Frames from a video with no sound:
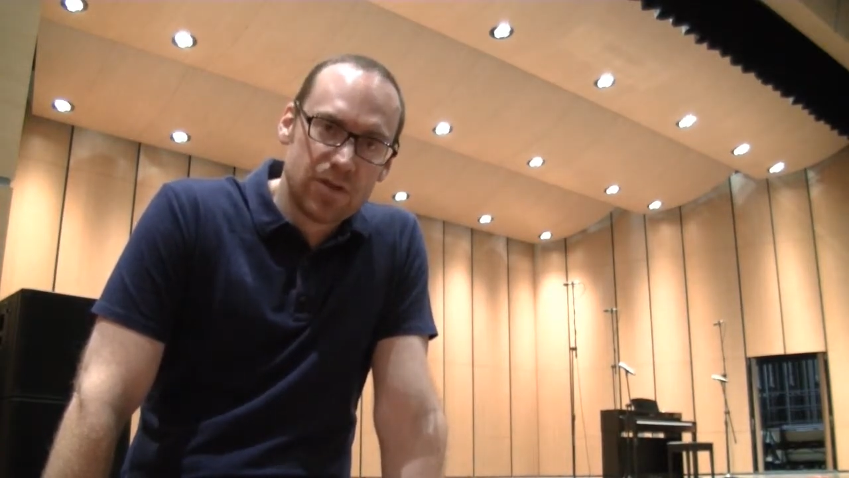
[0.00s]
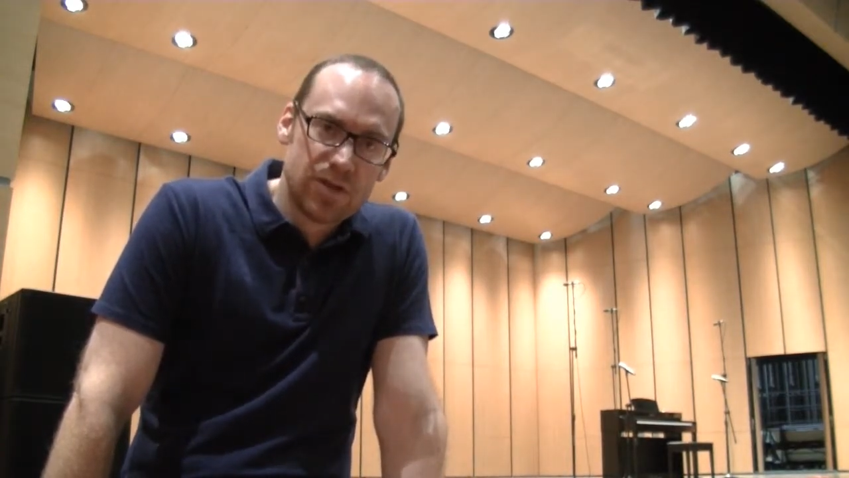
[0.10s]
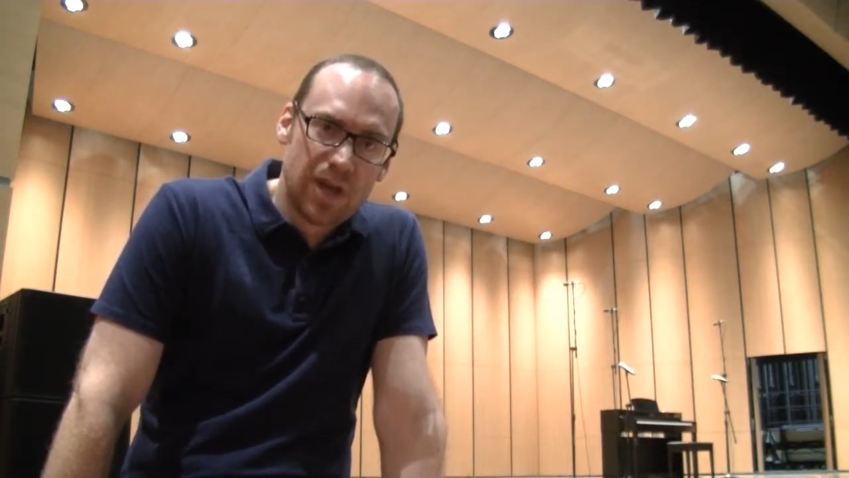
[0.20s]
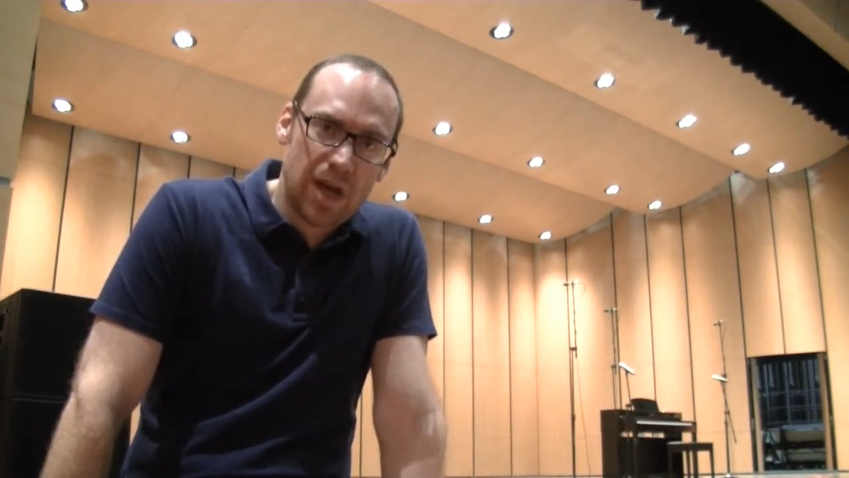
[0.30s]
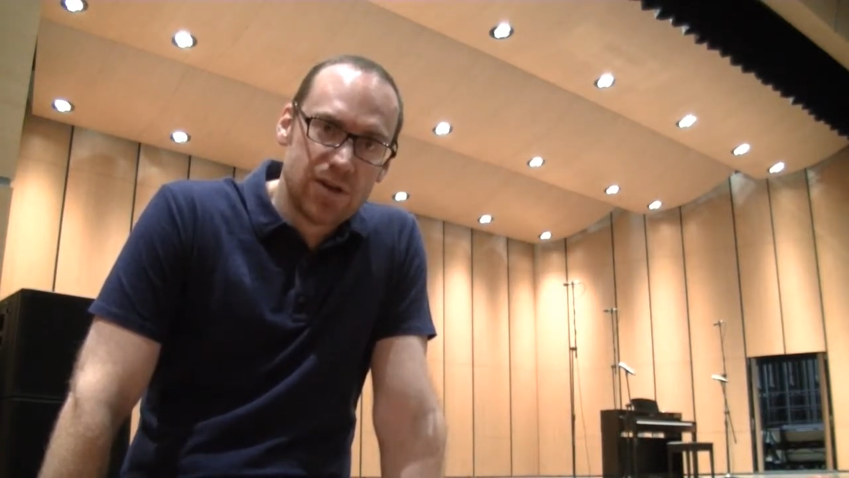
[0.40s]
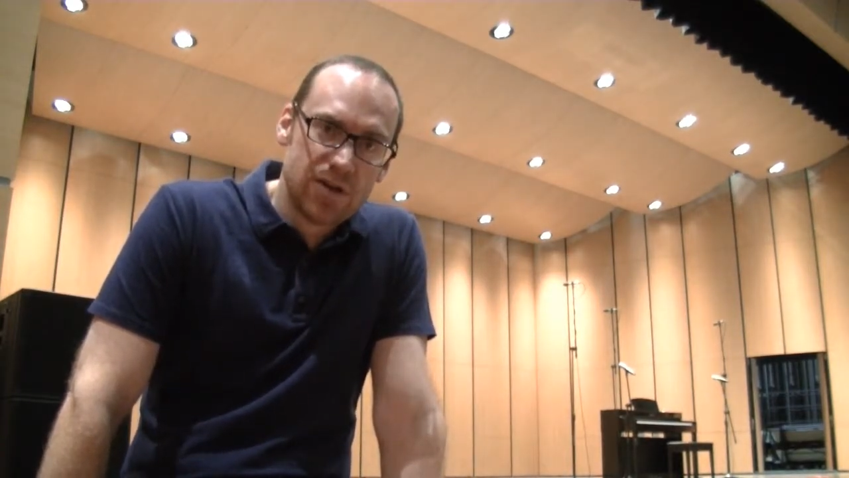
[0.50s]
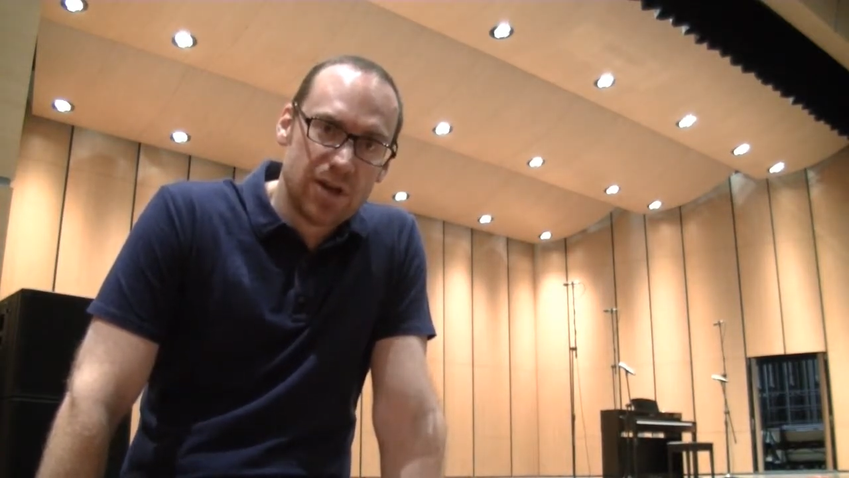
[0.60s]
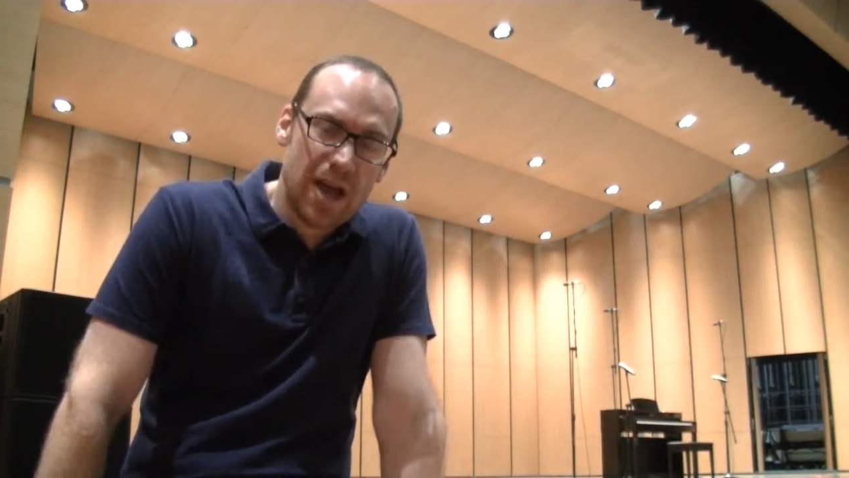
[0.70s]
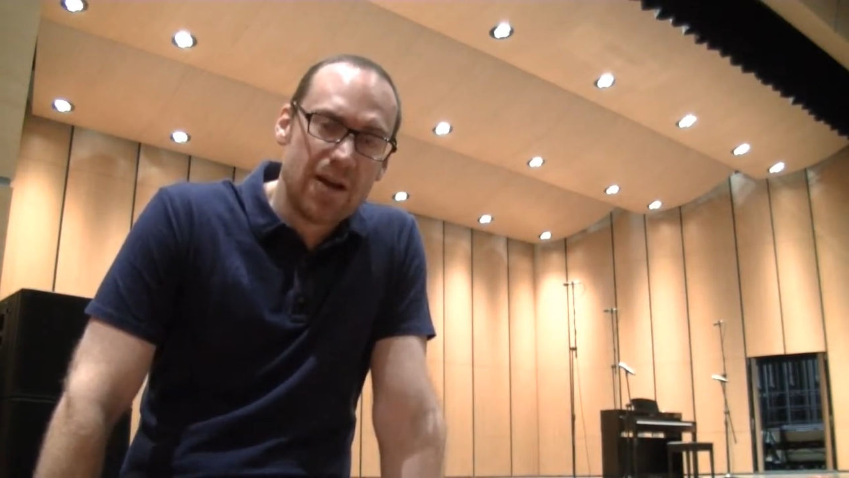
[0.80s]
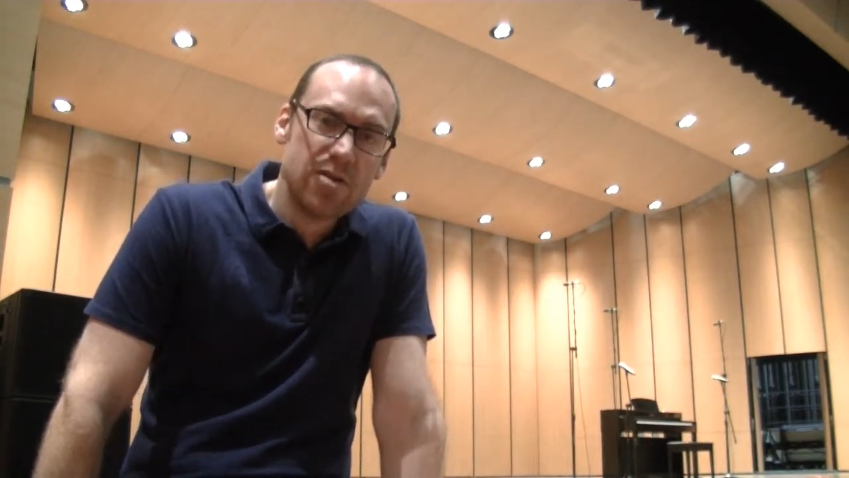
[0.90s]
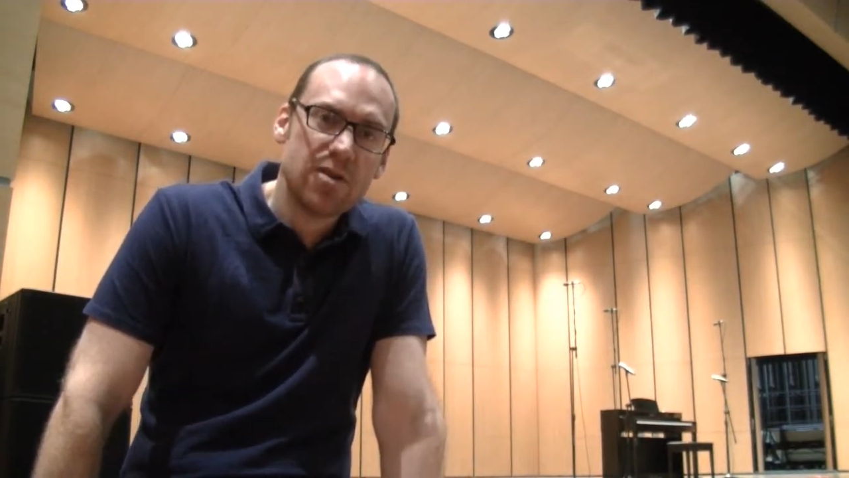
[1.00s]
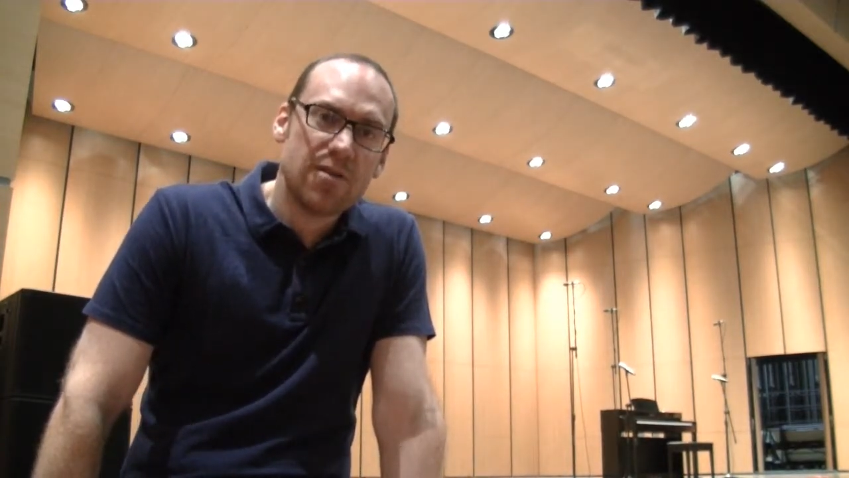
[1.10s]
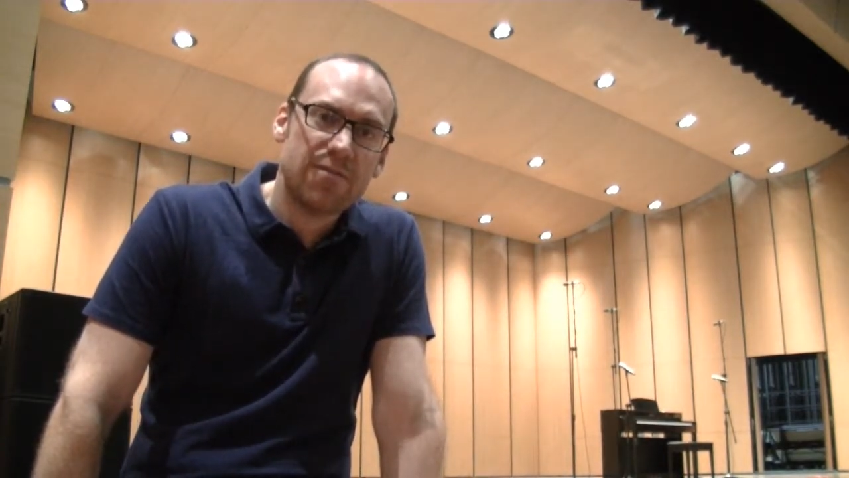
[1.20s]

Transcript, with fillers: education and how you can